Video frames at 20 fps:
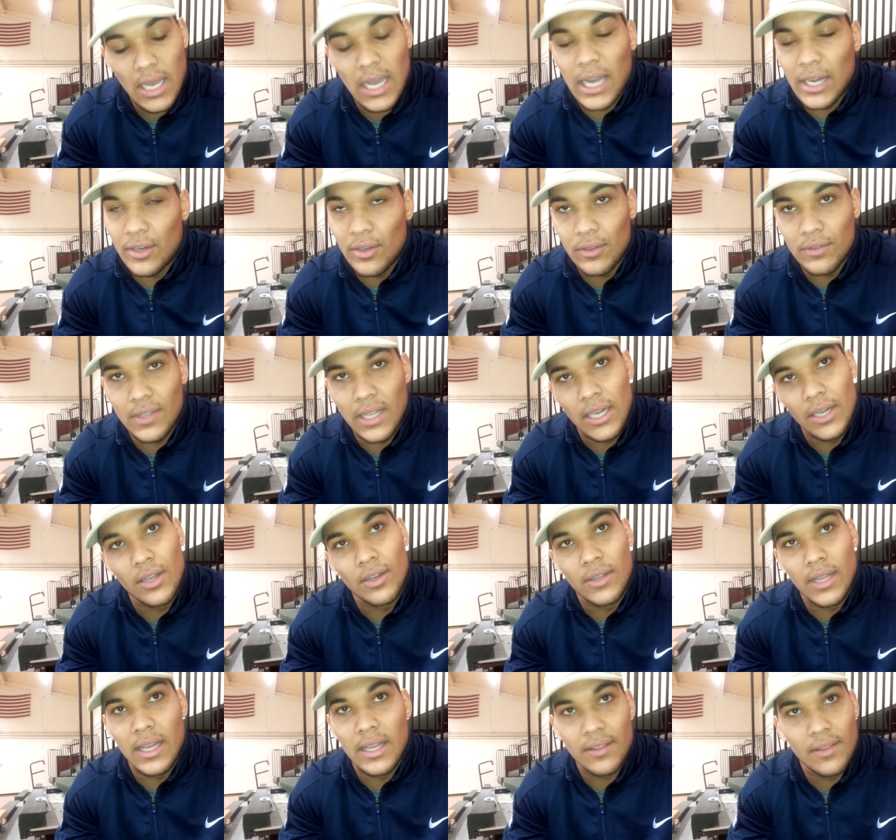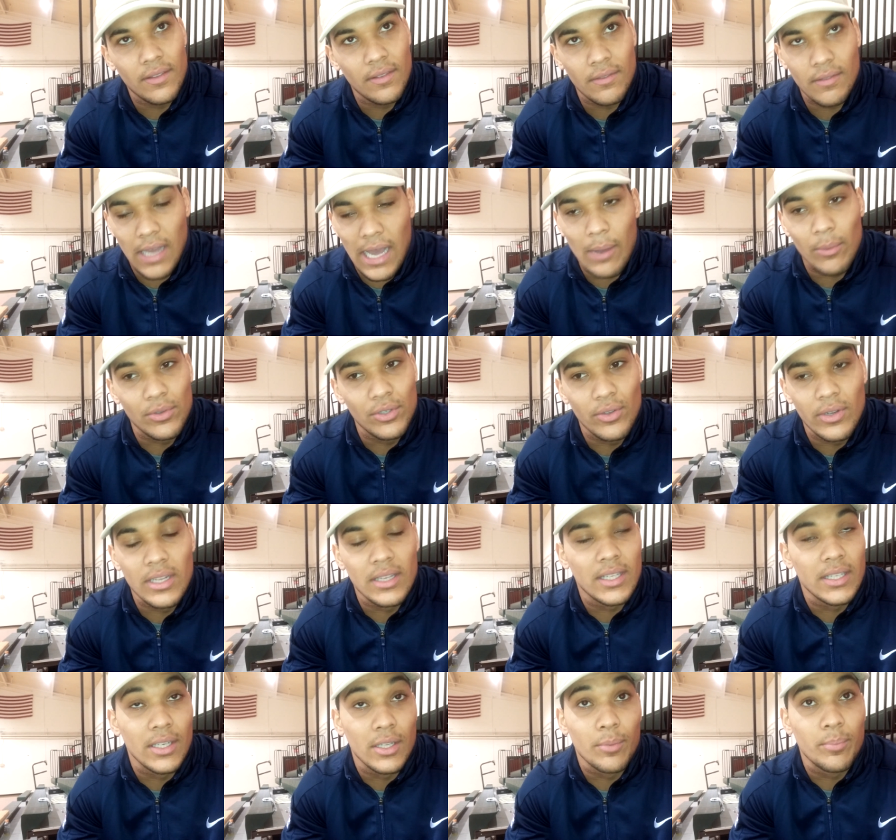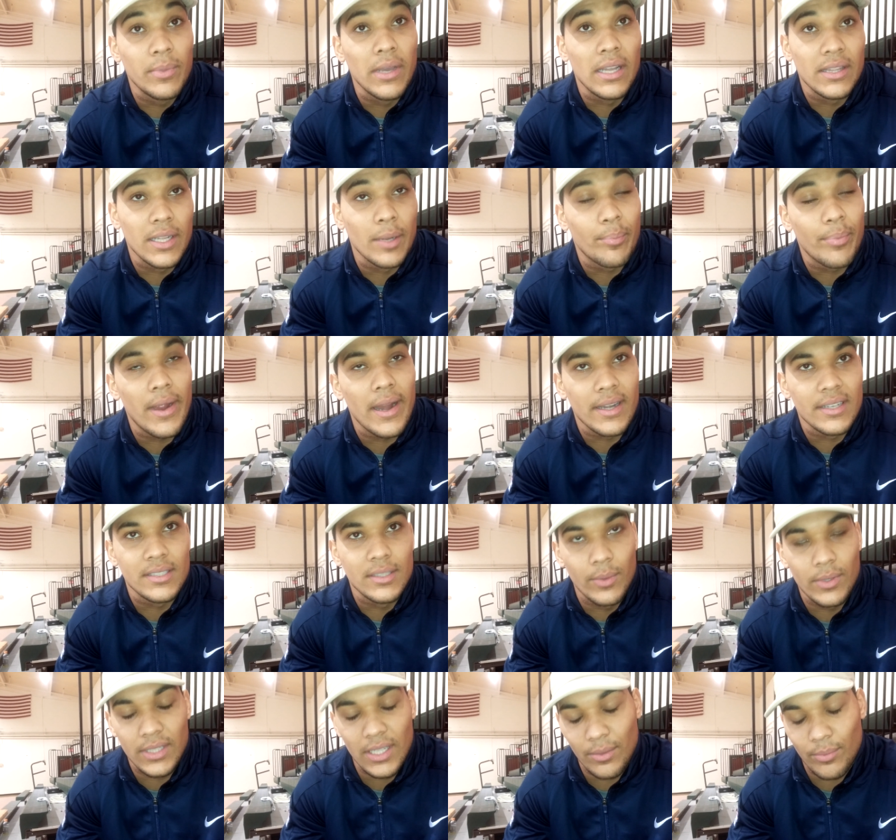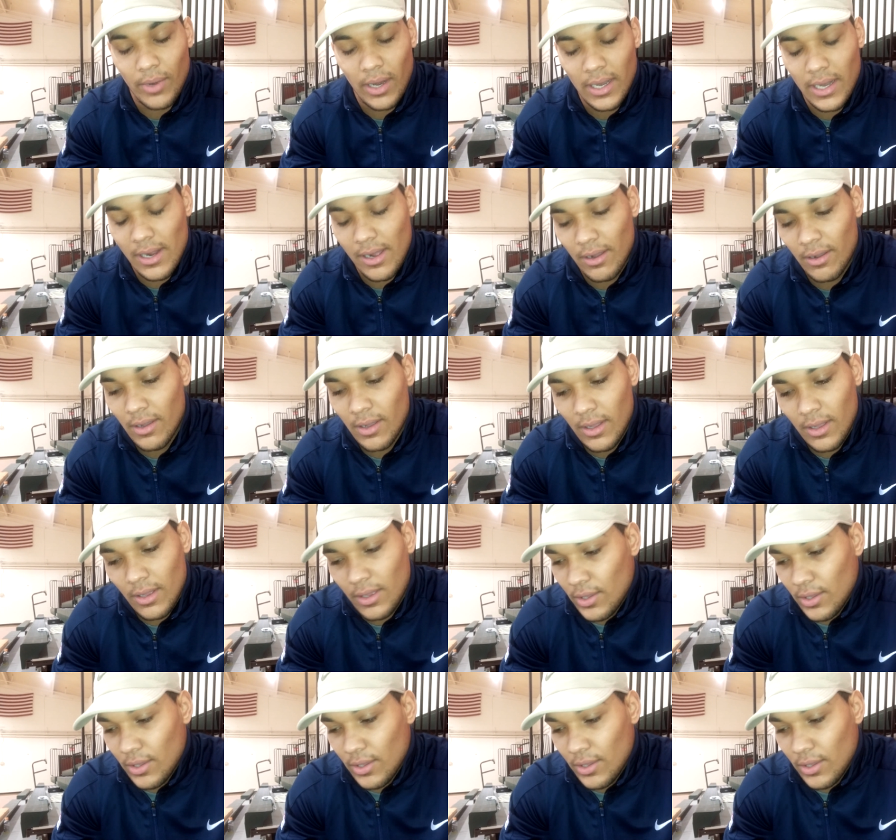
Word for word: I know they know that I would do anything to be out there practicing with them right now.